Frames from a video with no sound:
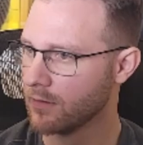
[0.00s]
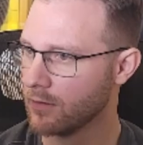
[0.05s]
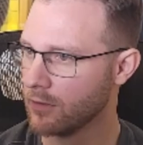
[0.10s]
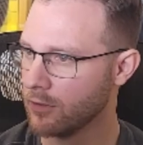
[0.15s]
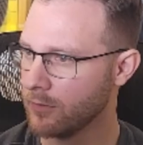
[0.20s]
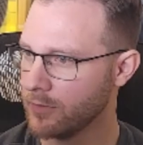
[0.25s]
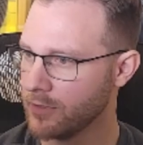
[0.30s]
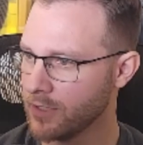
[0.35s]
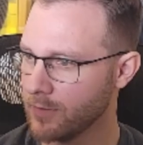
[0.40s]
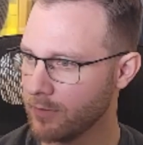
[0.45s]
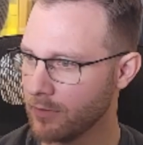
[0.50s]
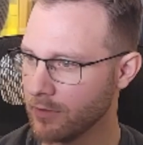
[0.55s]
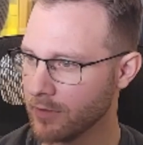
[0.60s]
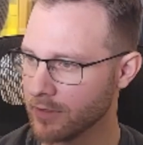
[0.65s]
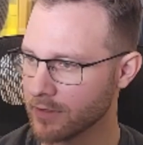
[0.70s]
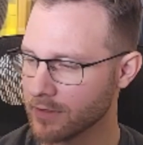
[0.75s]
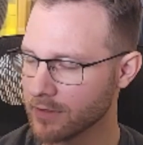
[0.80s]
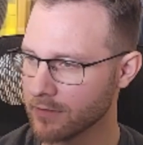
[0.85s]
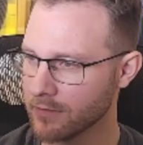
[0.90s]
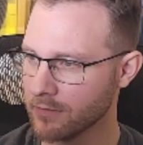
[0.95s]
OBJ
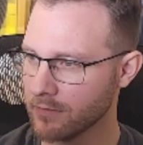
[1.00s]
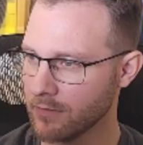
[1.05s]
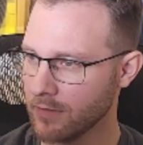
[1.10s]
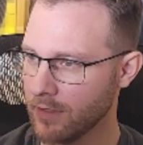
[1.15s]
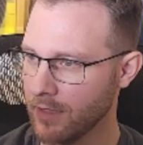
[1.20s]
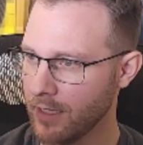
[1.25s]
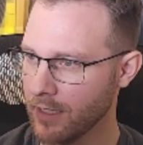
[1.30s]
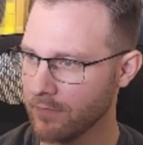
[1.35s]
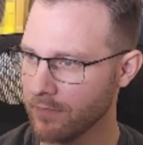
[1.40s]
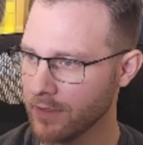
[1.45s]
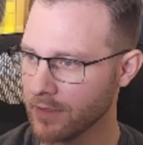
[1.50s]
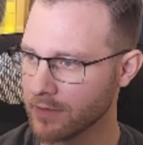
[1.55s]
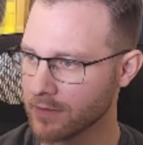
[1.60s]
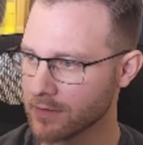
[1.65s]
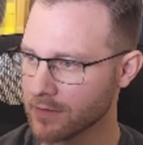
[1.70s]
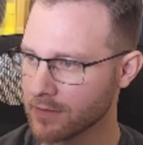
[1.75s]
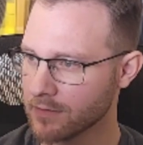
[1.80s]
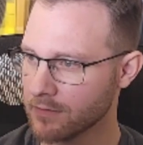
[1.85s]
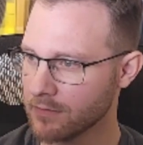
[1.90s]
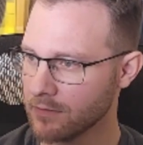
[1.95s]
bullet. Add
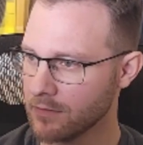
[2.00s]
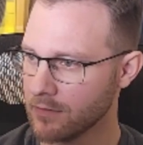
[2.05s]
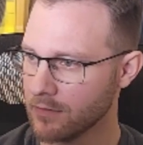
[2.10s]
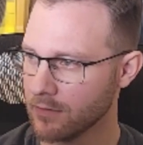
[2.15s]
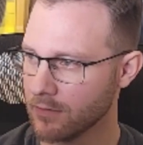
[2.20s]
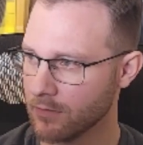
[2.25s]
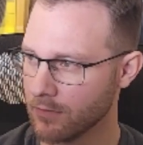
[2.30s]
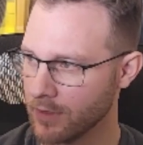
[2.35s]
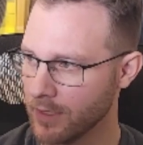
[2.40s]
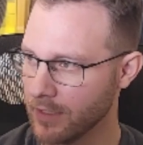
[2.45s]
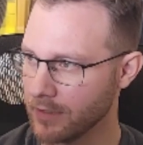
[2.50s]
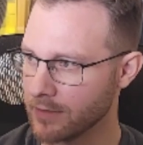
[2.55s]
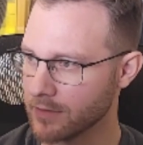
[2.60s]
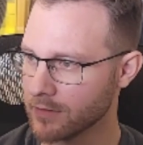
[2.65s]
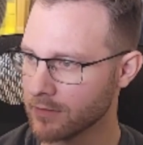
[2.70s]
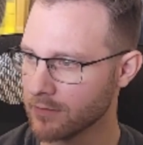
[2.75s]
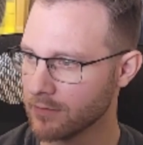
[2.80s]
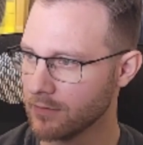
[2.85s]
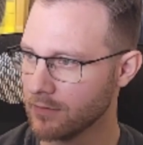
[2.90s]
event. Create.